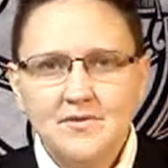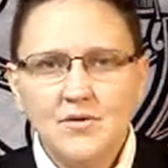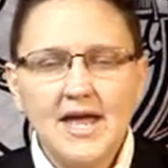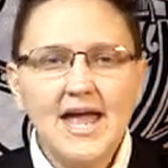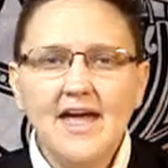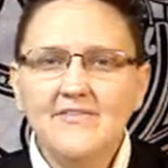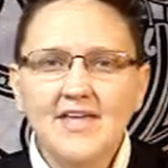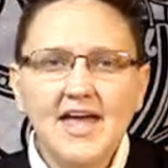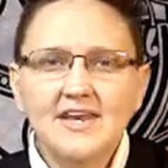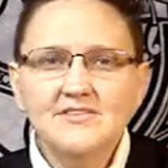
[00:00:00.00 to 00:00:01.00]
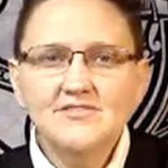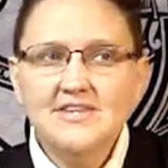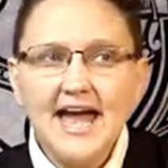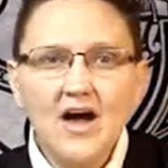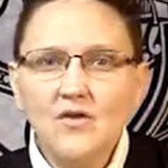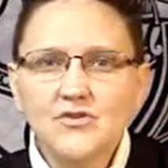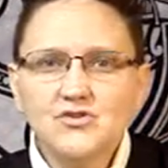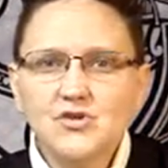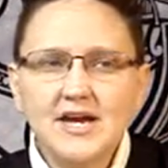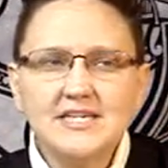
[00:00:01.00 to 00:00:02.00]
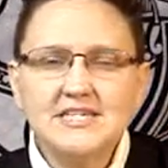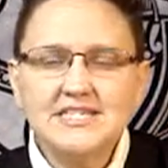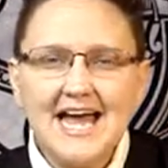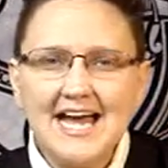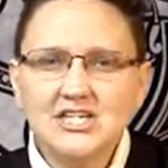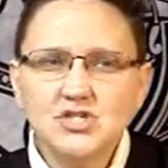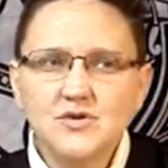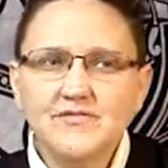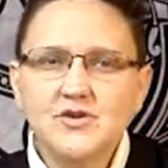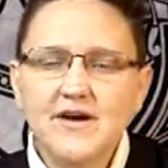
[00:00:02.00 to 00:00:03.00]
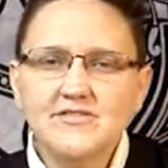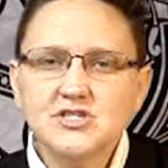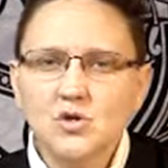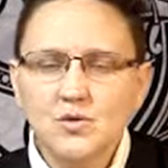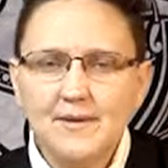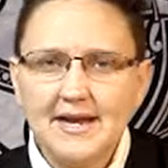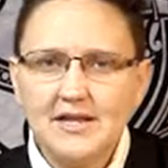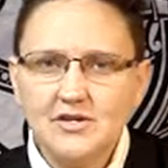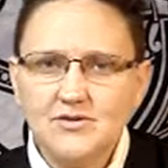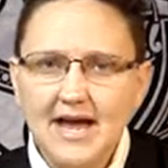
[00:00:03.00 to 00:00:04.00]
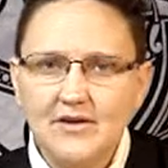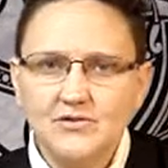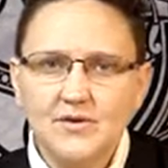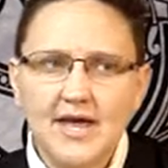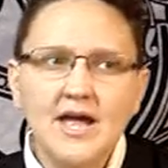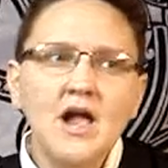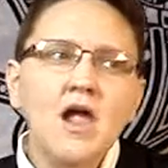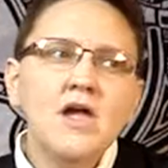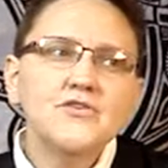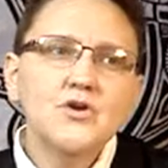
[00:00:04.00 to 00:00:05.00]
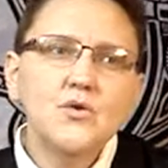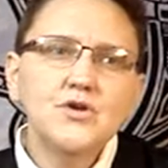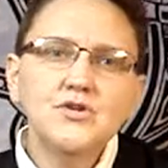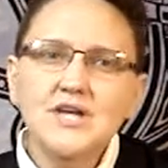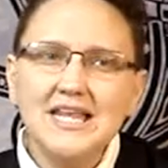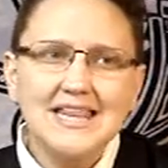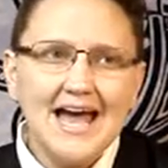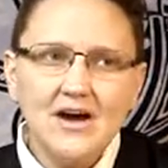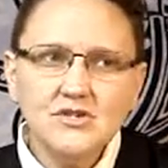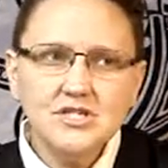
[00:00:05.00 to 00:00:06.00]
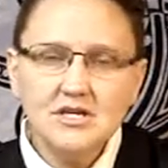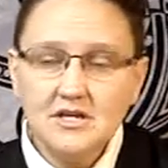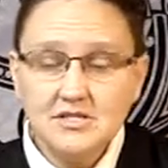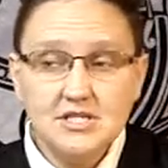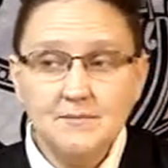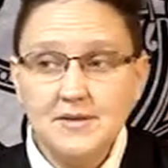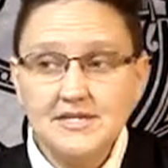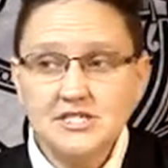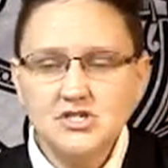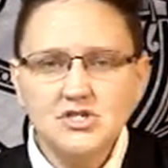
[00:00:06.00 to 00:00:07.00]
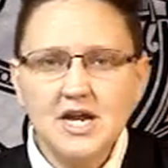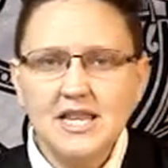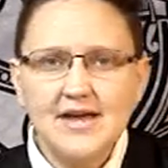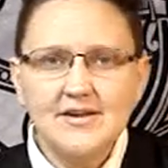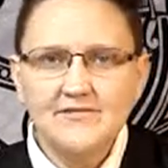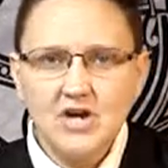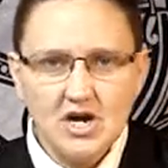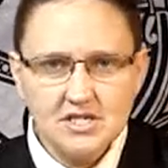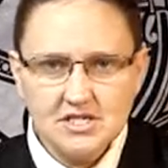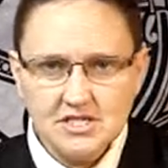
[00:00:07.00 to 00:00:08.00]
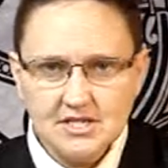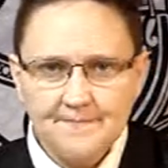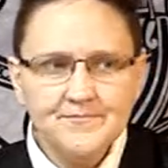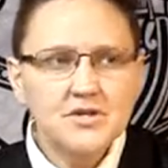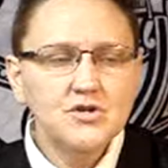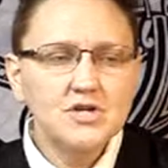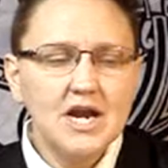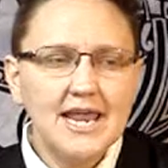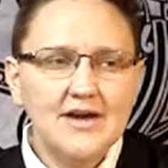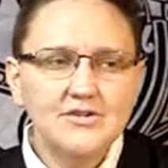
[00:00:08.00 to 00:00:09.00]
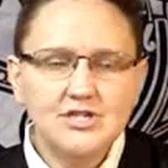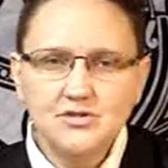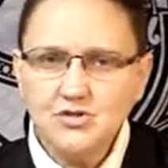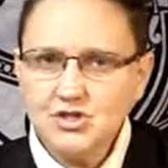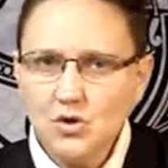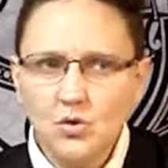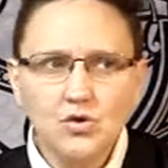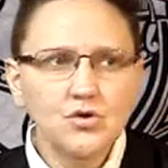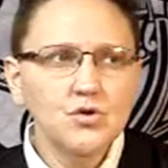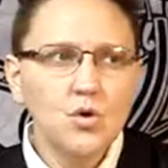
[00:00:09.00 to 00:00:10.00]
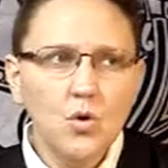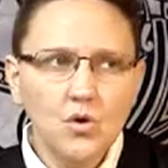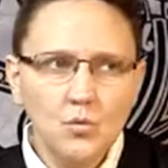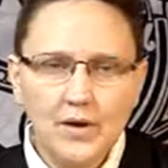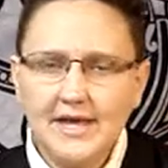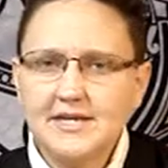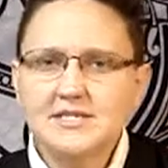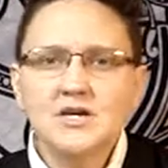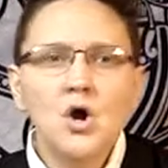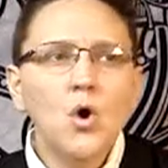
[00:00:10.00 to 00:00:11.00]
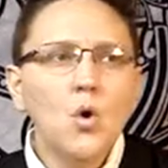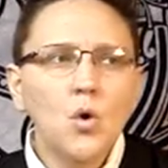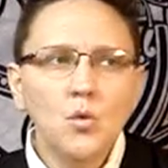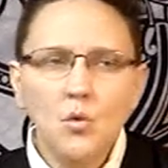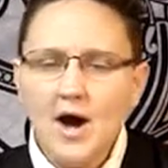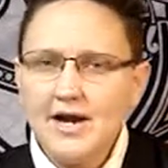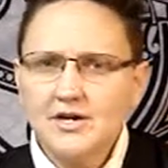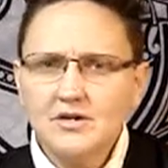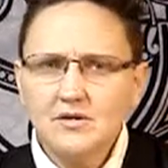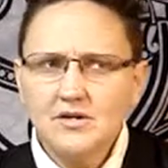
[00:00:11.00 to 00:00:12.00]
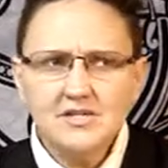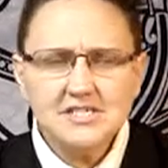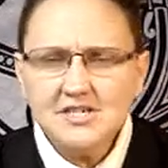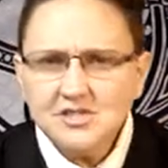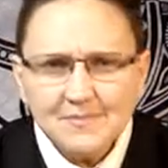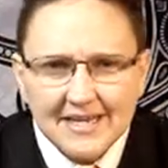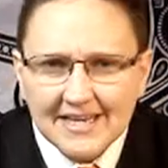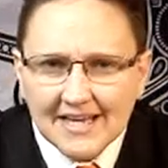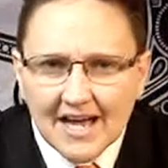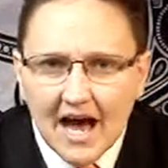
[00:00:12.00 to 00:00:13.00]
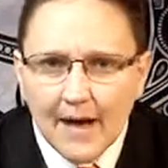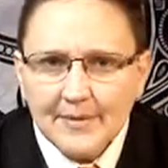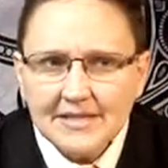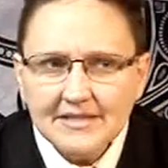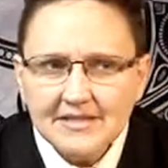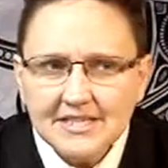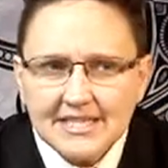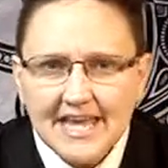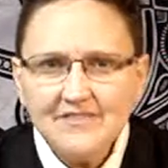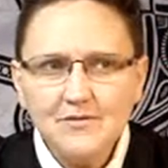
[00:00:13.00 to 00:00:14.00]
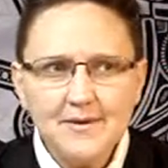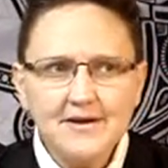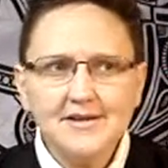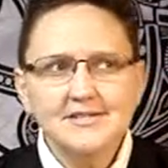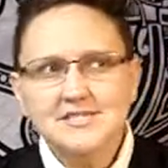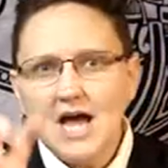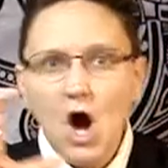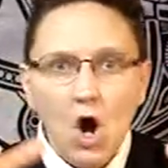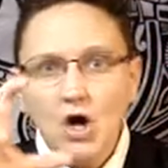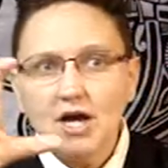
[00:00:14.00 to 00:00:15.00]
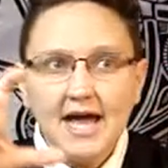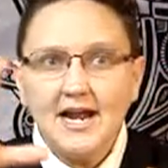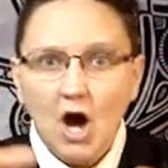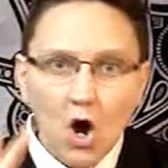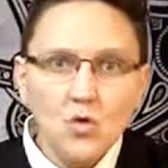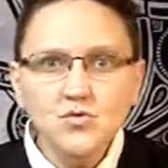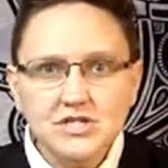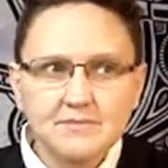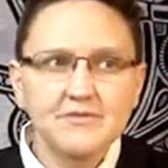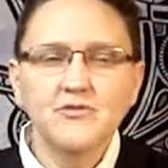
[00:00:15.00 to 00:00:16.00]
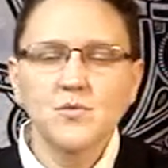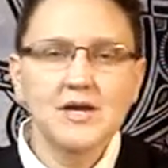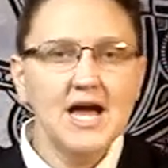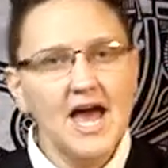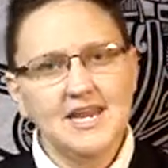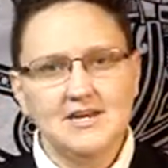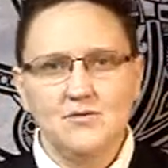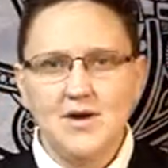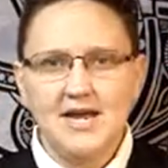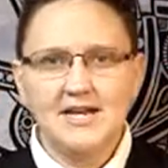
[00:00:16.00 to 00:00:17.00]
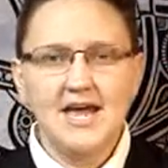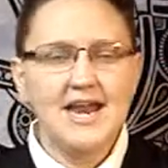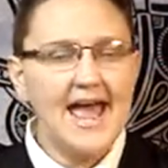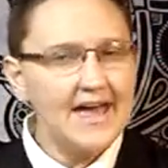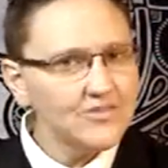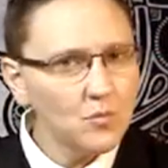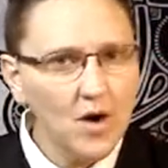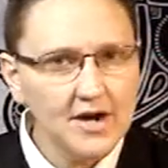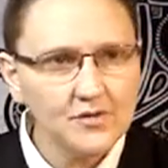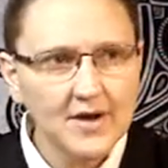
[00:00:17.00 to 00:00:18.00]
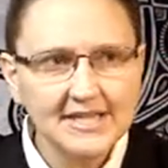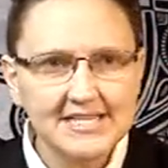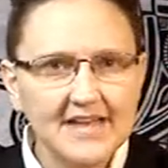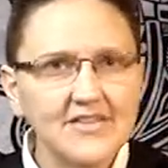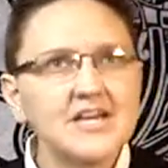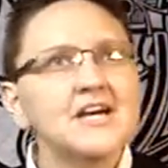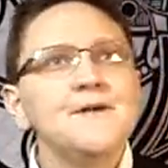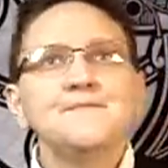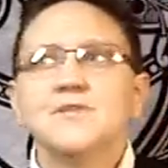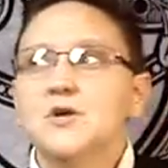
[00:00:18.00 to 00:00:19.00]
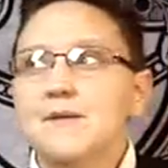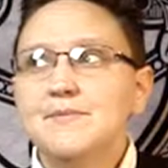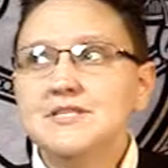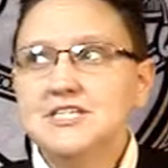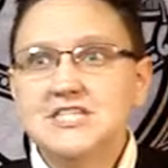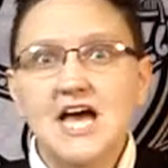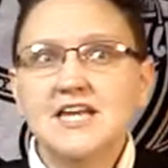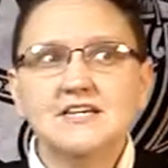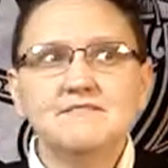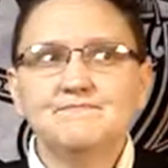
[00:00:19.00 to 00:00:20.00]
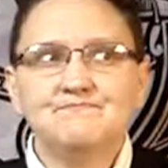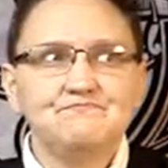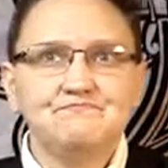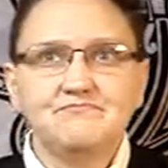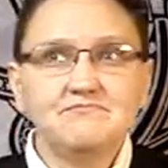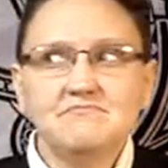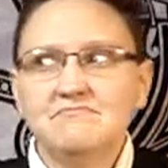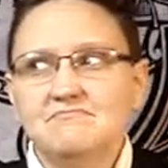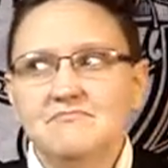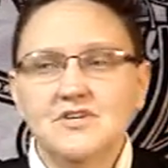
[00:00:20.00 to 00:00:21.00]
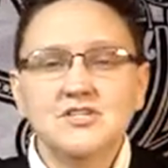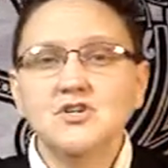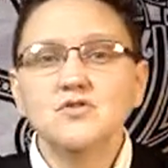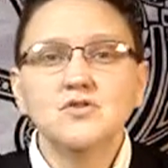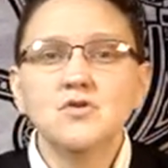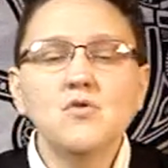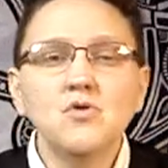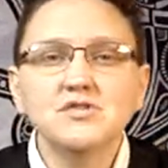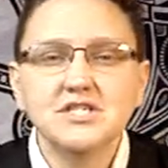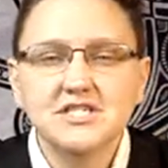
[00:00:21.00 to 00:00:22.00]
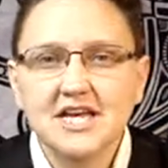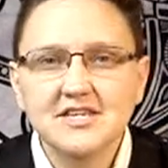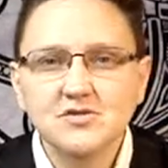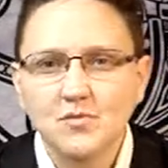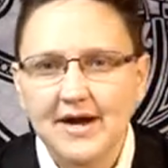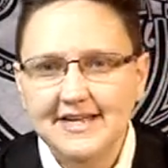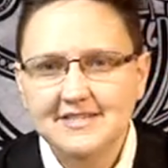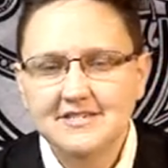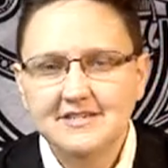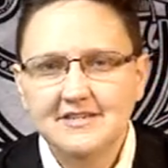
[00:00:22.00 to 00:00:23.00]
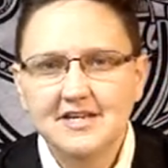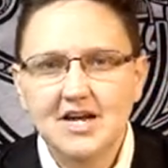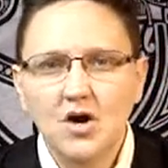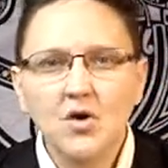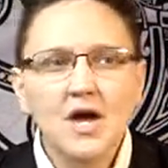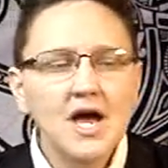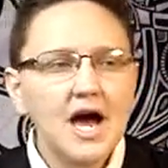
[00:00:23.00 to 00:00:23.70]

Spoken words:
Okay, and now they're trying to tax you if you have a solar panel on your house, okay? So you're not allowed to, in some places you're not allowed to have gardens. You're not allowed to use solar or wind or water. Excuse me? I mean, the Native Americans kind of owned it before we got here, right? Kind of had the water rights, had the, you know, maybe the sun. No, who owns the sun's rights, you know?